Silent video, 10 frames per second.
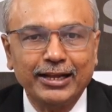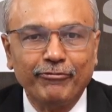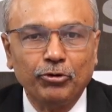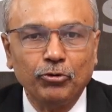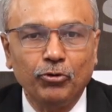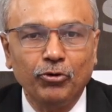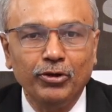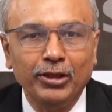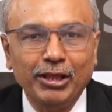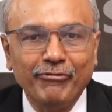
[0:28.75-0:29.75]
f2
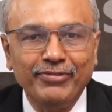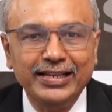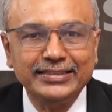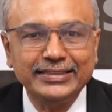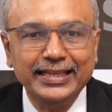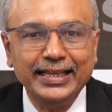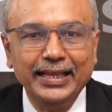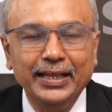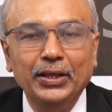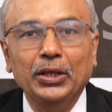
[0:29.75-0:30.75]
we
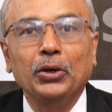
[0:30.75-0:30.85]
see